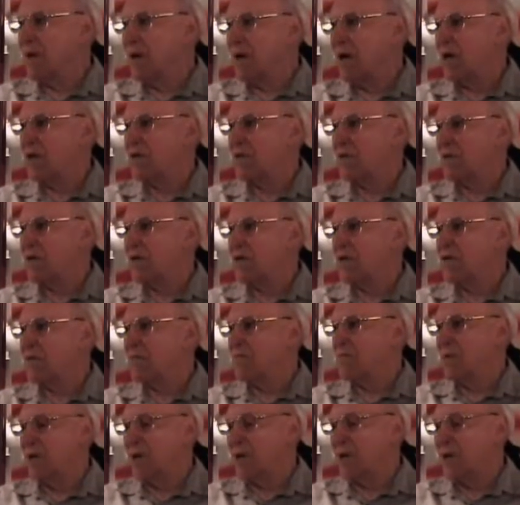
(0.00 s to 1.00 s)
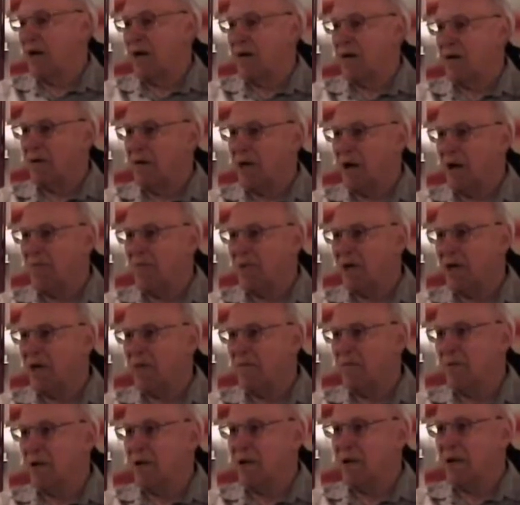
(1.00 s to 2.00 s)
other ones, but Mhm. how, how big
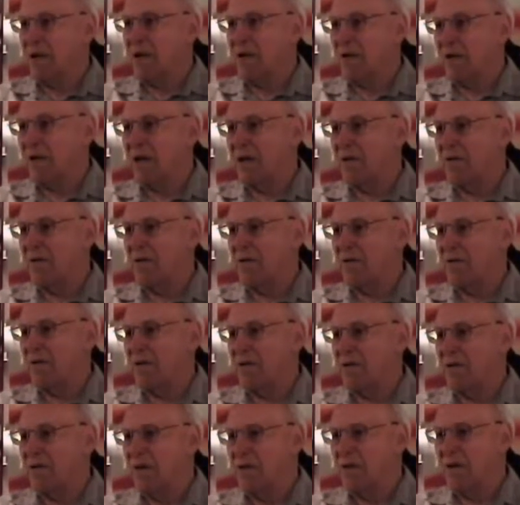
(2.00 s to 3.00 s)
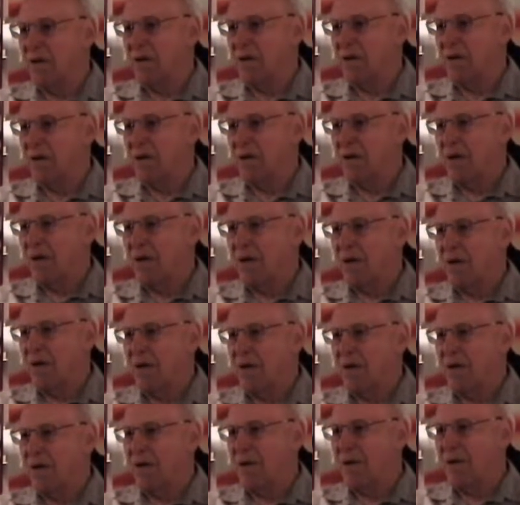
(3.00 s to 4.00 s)
it went, I don't know. Mm-hmm. Have you
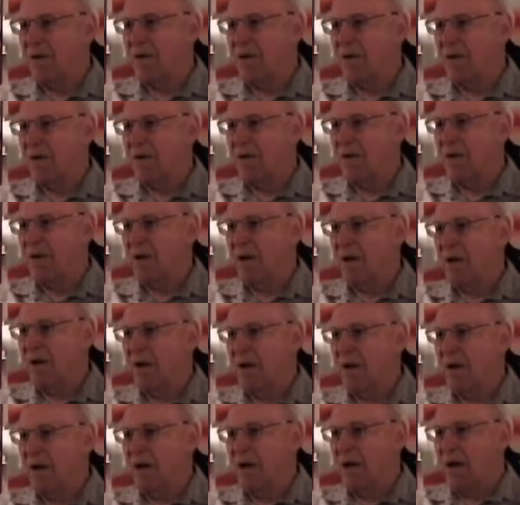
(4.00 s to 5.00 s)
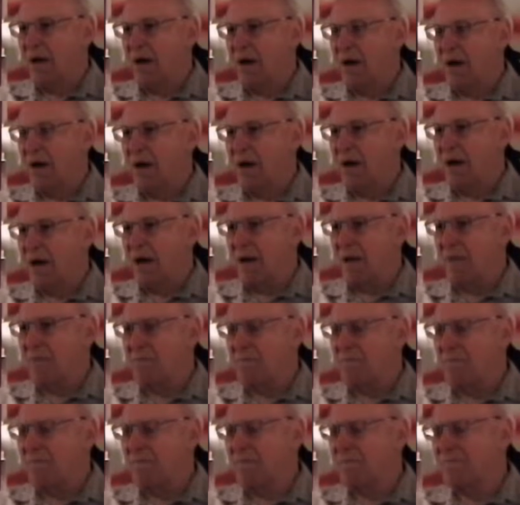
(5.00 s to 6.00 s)
ever been out there since then? Um,
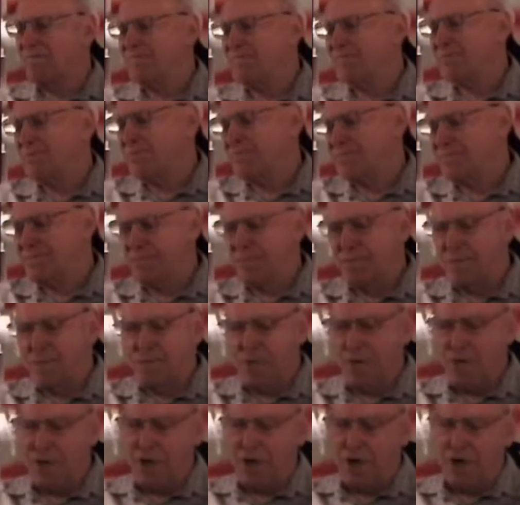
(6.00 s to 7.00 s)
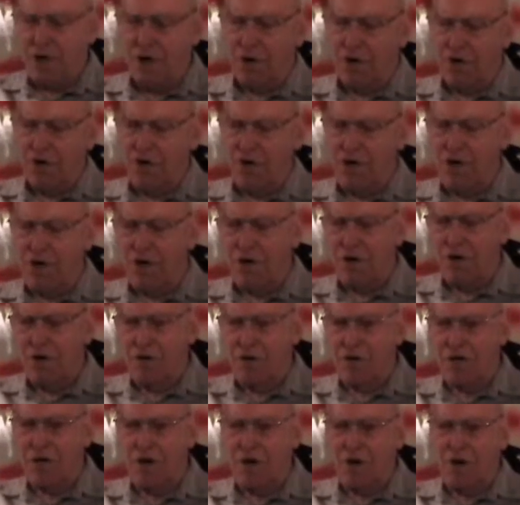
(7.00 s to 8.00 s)
years and
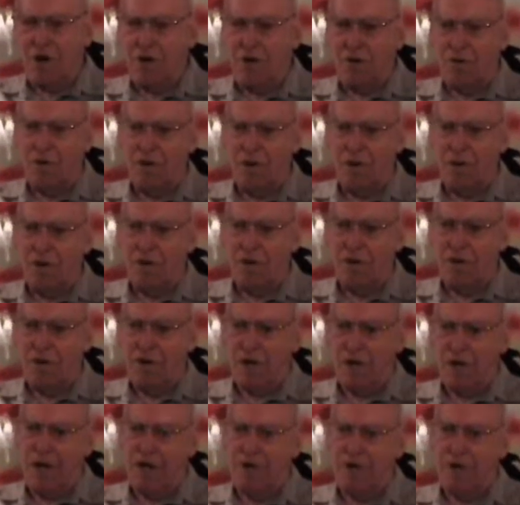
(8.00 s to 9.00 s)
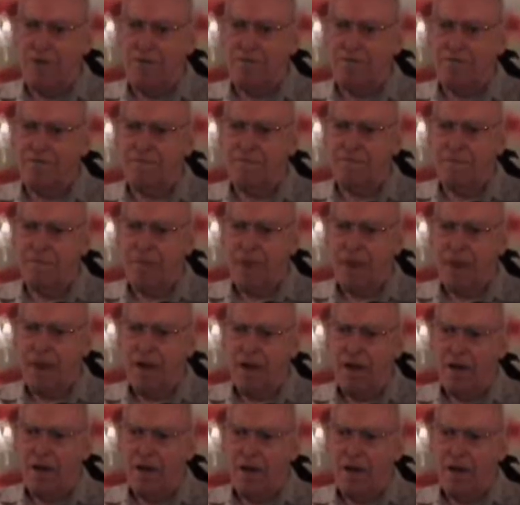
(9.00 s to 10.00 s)
years ago, and I,
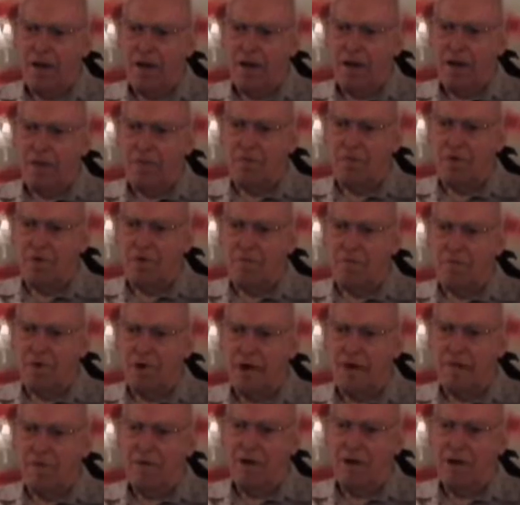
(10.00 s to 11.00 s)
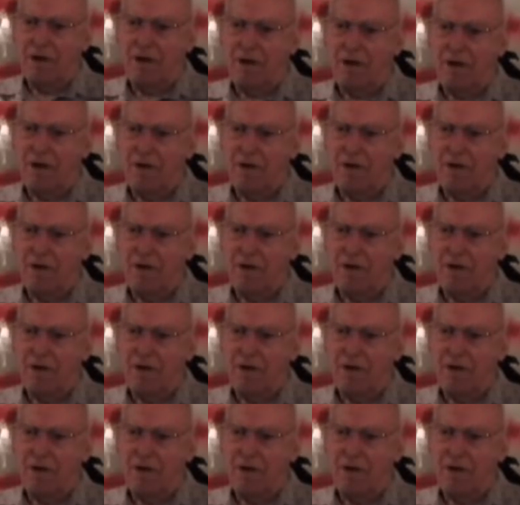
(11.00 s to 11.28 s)
it was probably